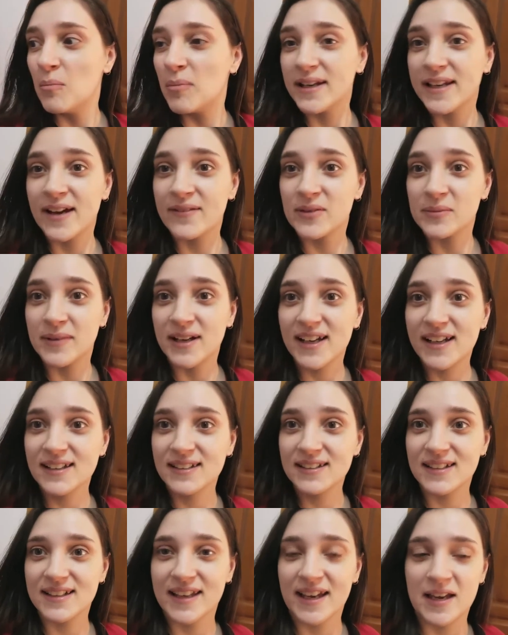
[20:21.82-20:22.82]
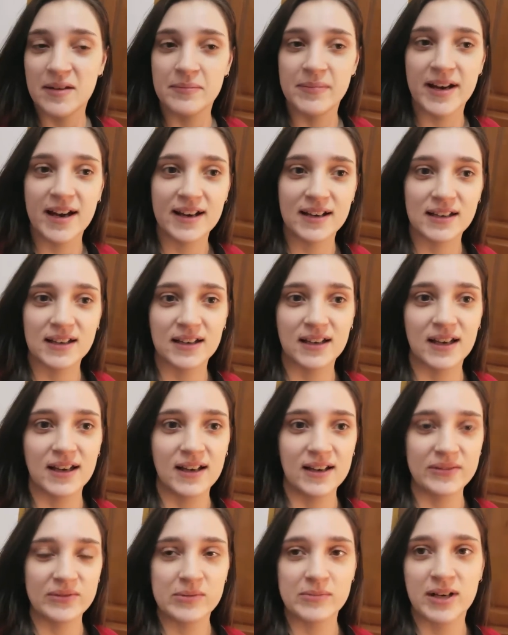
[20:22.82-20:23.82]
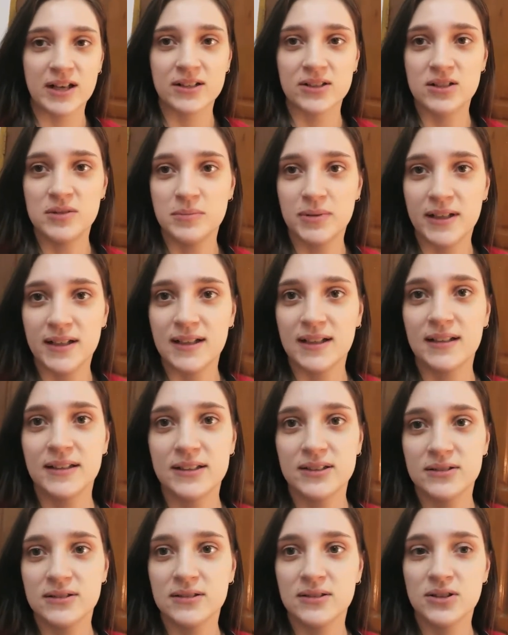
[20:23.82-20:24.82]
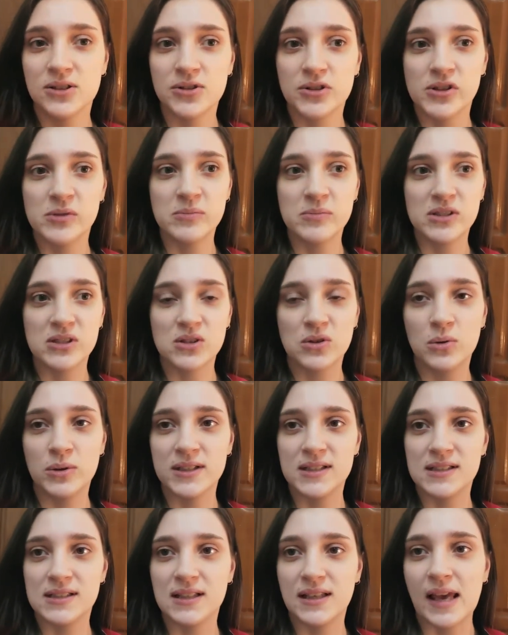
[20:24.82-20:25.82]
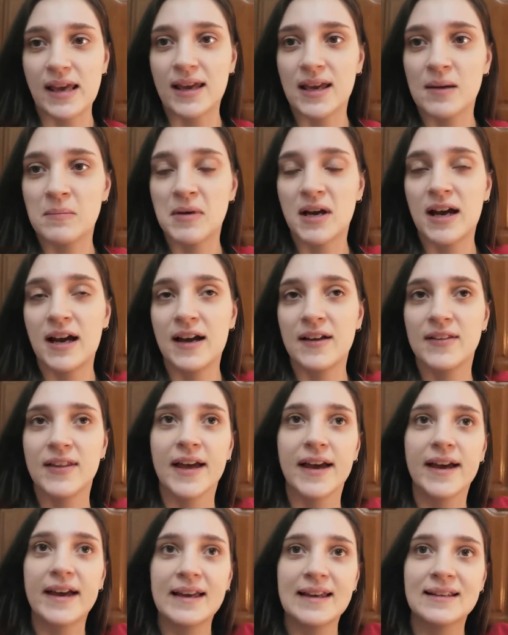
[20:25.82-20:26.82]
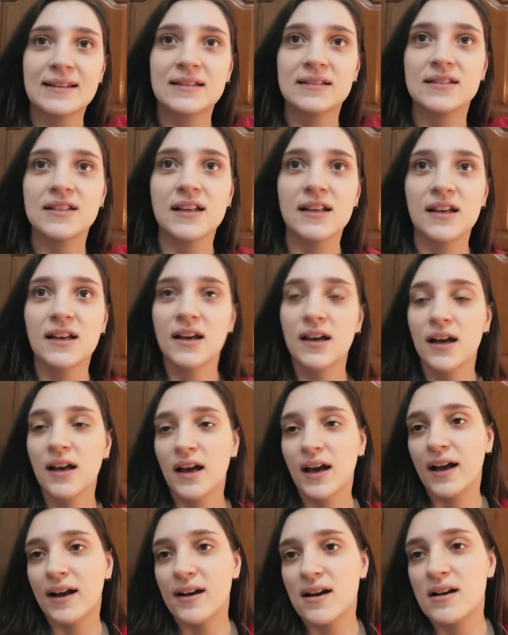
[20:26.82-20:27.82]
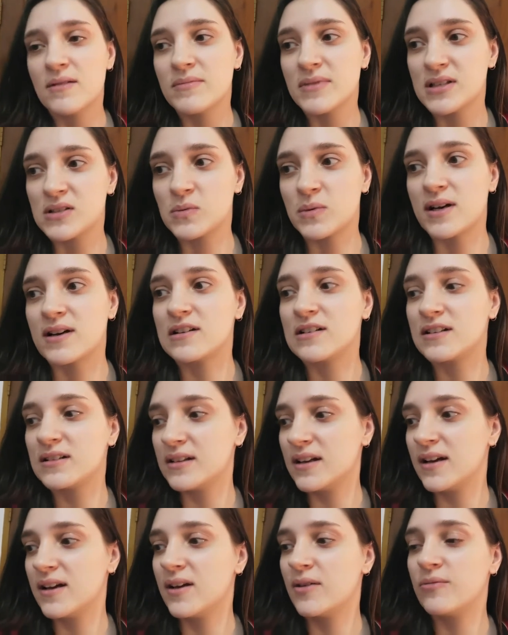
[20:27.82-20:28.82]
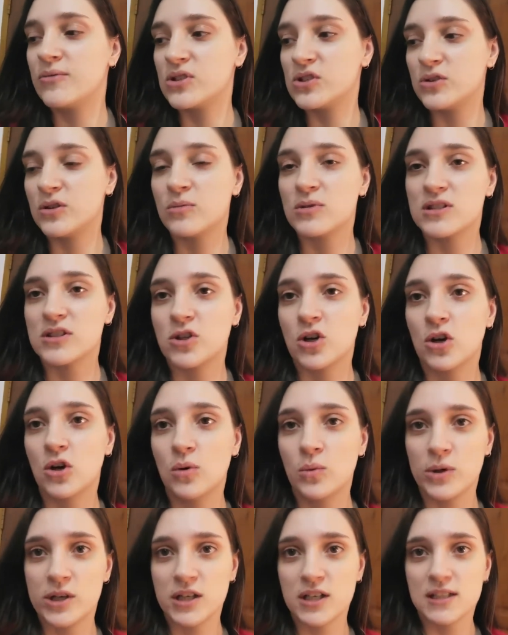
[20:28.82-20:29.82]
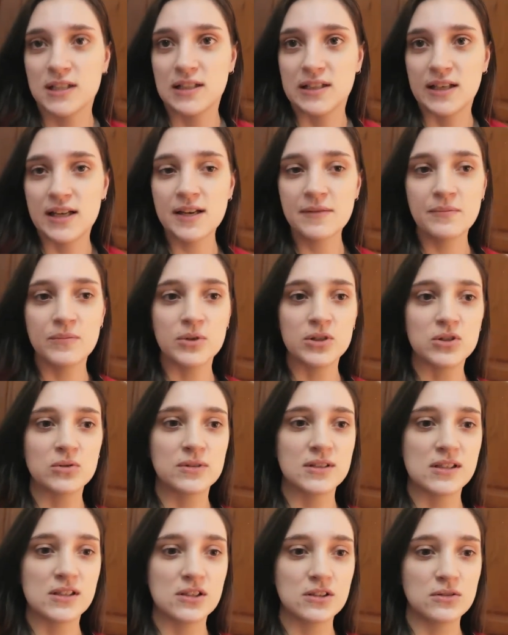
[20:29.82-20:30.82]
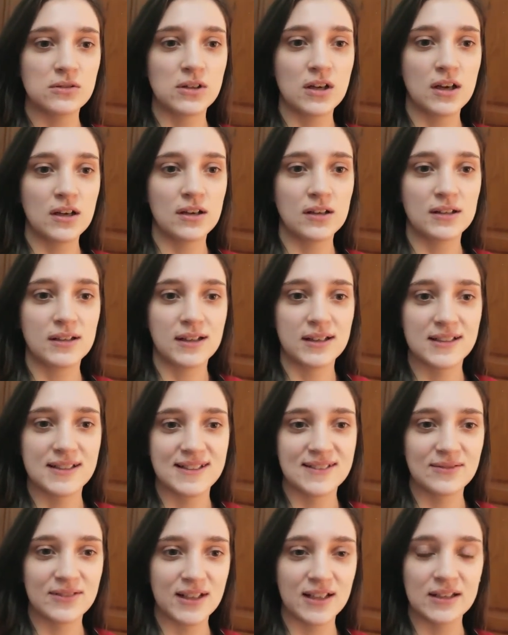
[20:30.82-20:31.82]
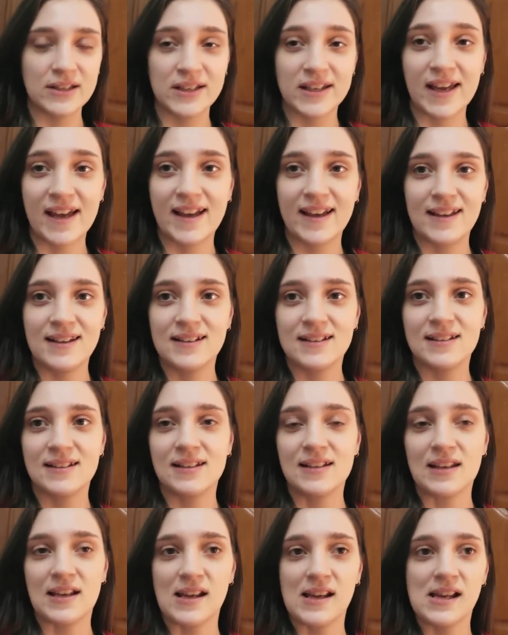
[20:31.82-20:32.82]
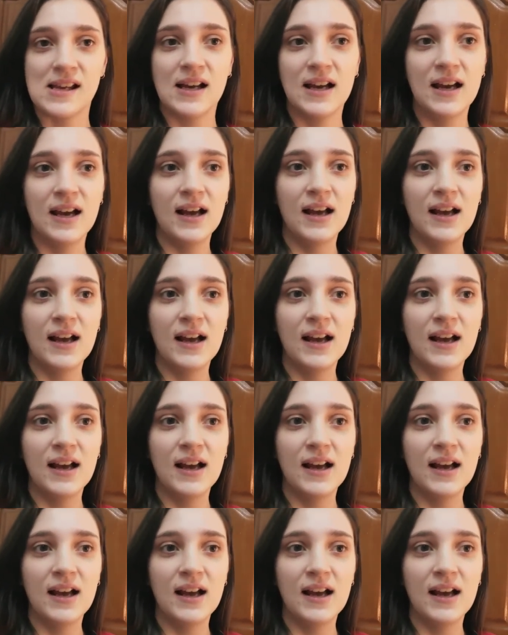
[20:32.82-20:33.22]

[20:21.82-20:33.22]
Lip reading: But never mind, it came back and we managed to play a little Christmas quiz game at the end as well. So it wasn't all work today, which was good, nice way to end the day.